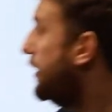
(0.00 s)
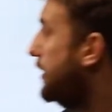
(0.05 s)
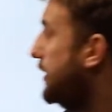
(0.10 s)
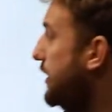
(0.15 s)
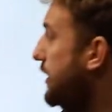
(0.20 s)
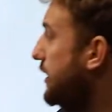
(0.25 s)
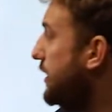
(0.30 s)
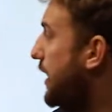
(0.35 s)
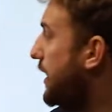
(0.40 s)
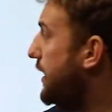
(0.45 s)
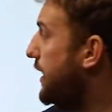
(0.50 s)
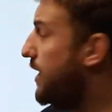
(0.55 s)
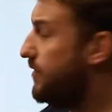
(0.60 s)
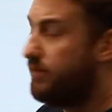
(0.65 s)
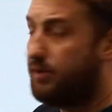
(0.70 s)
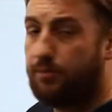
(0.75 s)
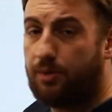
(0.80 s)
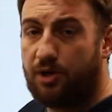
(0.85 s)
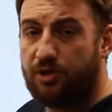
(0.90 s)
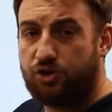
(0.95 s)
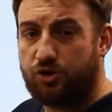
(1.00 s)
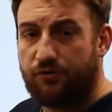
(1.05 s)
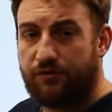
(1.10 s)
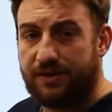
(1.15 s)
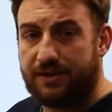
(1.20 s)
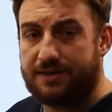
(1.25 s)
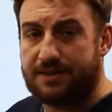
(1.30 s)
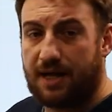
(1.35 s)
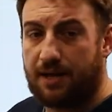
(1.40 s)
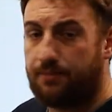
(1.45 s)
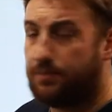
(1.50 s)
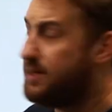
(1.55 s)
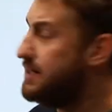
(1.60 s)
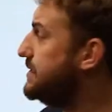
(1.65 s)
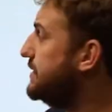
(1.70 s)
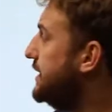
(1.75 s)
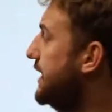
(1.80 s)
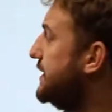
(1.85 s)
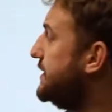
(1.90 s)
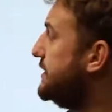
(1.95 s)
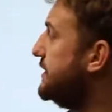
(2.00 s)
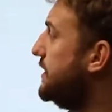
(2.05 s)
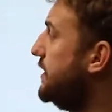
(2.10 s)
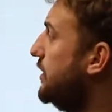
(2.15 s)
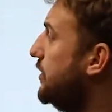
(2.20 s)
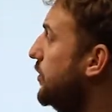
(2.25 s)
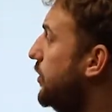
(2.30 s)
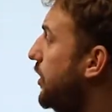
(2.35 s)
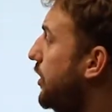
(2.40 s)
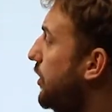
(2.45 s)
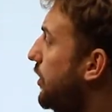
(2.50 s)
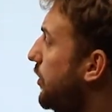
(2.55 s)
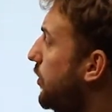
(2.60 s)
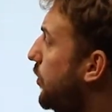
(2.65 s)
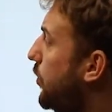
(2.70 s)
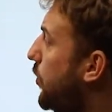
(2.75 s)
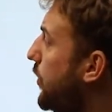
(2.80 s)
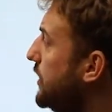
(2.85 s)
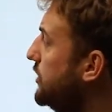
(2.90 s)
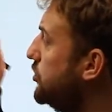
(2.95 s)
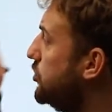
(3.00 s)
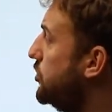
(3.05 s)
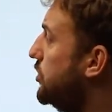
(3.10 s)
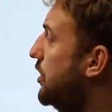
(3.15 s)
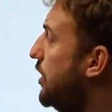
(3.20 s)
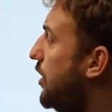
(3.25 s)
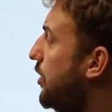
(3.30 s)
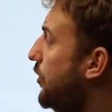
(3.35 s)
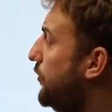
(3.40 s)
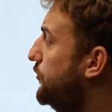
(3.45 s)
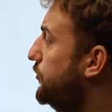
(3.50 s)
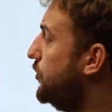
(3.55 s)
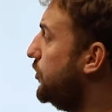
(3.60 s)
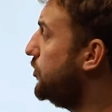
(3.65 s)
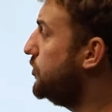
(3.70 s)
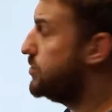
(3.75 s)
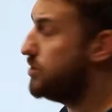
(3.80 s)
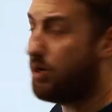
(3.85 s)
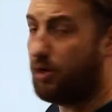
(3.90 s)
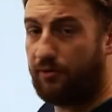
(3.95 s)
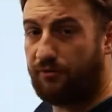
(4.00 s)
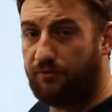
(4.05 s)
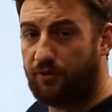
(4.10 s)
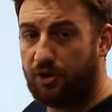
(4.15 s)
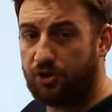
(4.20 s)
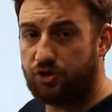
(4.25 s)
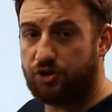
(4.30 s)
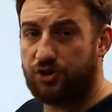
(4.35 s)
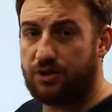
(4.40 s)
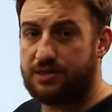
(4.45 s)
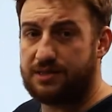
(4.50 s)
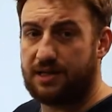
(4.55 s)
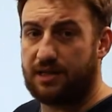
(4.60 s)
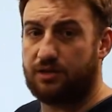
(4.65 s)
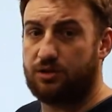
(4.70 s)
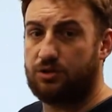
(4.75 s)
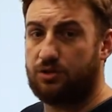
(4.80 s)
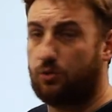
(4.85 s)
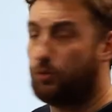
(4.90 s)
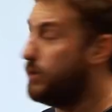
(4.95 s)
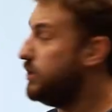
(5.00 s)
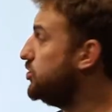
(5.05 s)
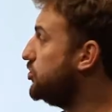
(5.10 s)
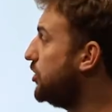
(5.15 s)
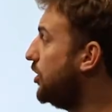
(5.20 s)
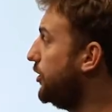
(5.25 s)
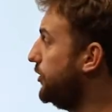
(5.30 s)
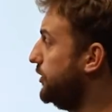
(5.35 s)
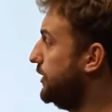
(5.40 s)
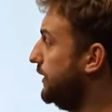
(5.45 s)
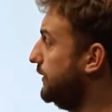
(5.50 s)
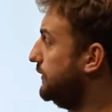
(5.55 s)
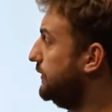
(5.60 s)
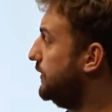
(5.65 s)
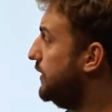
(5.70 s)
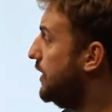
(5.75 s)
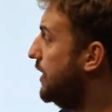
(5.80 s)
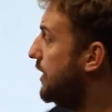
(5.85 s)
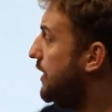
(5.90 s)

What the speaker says: Here I have a bunch of examples. Let's think which of those are functions and which are not.